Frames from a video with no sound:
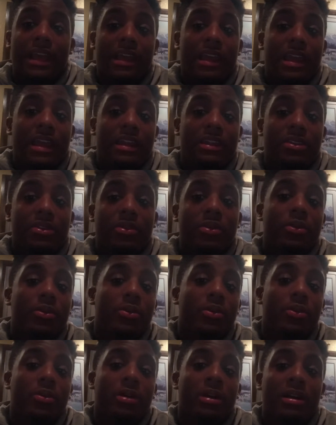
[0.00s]
and
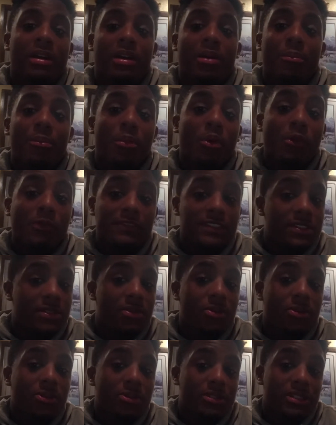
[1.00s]
you move
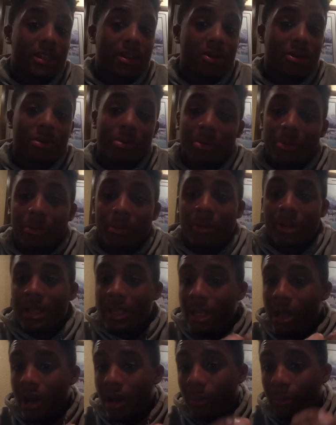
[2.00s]
schools and go to
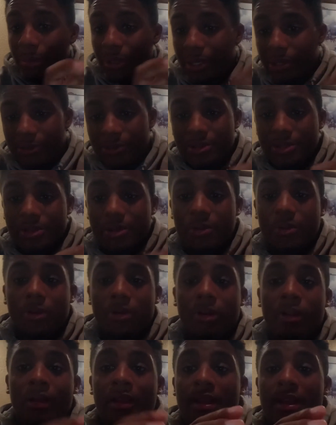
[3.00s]
a bigger
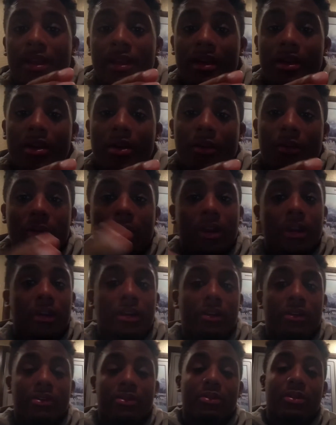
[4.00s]
school
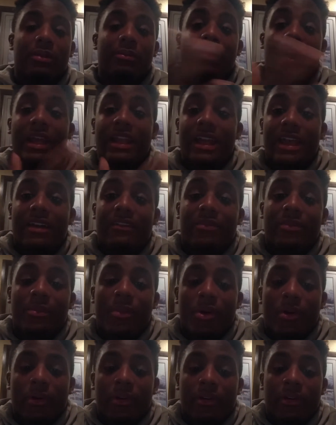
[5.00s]
where you might have
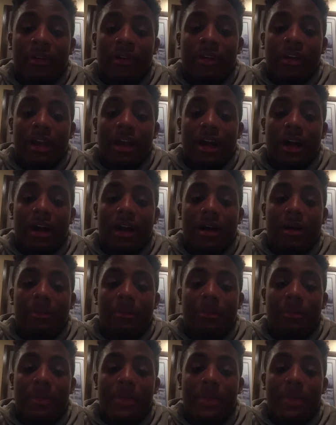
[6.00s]
more of